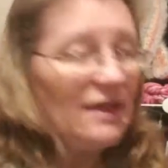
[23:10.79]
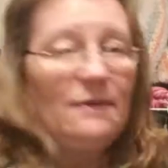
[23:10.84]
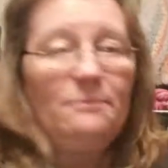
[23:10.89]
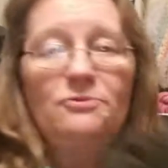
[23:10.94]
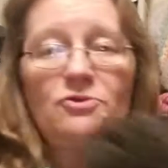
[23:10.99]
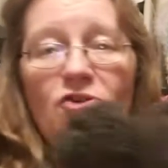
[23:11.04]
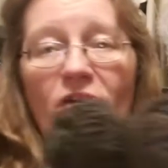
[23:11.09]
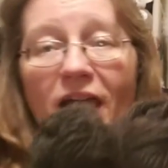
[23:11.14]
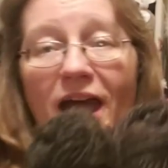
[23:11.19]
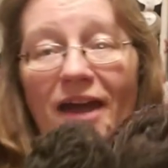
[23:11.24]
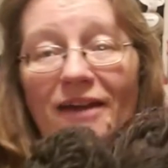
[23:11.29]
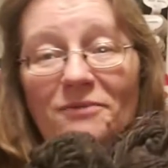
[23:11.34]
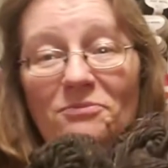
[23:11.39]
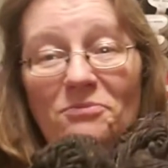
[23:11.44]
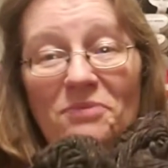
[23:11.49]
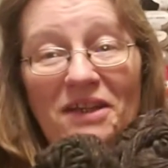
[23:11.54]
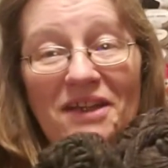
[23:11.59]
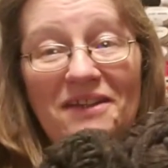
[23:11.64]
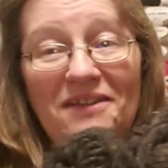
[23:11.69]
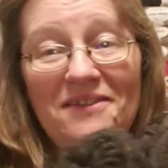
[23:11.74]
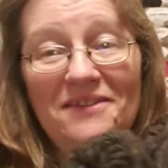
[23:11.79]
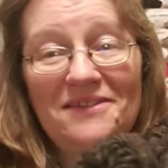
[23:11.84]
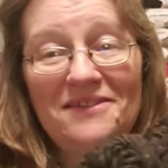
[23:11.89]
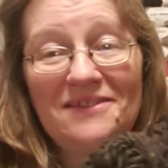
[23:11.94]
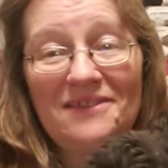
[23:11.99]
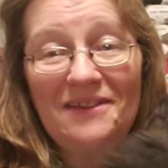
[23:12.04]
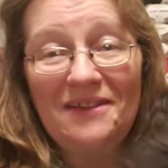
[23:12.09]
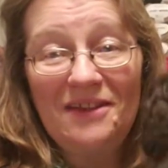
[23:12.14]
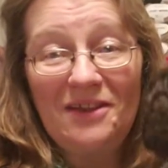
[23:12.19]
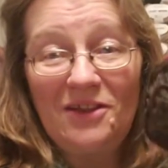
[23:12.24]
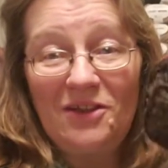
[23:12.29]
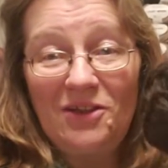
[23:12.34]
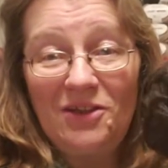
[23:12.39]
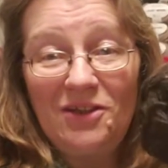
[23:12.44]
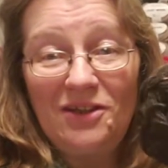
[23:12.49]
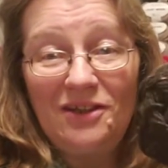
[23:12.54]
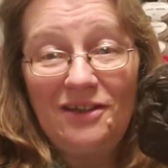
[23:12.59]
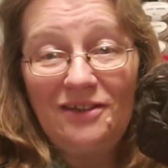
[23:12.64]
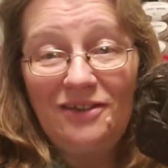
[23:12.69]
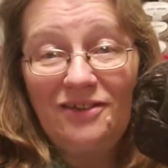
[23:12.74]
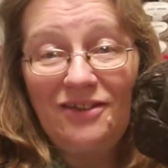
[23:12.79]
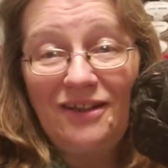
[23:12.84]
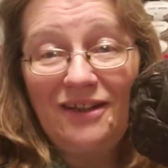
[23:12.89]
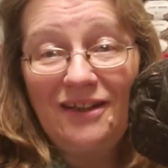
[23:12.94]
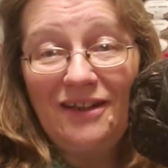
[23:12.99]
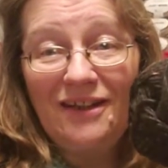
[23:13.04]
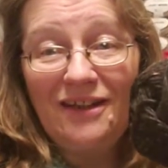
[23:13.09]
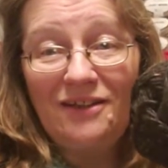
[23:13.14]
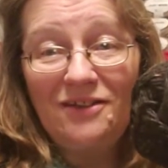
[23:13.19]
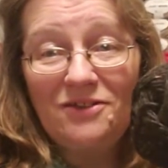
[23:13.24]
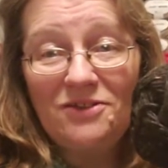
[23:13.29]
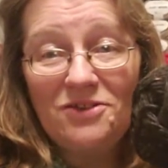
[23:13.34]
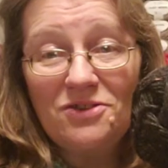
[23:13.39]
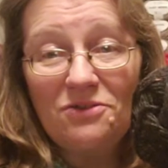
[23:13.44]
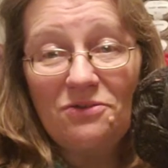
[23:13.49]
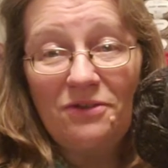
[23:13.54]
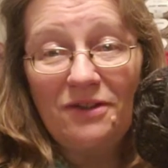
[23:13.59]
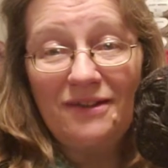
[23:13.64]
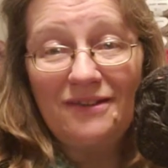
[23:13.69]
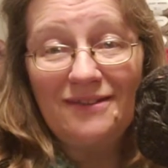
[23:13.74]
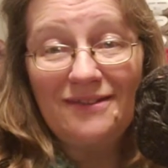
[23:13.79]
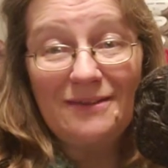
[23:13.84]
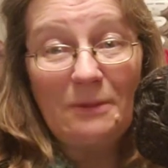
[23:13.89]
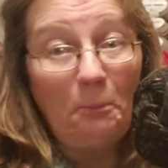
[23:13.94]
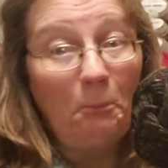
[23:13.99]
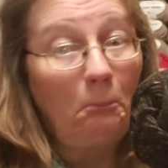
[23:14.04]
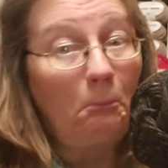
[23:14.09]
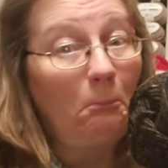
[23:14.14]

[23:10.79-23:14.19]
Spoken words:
keep track because you're going to get your choice.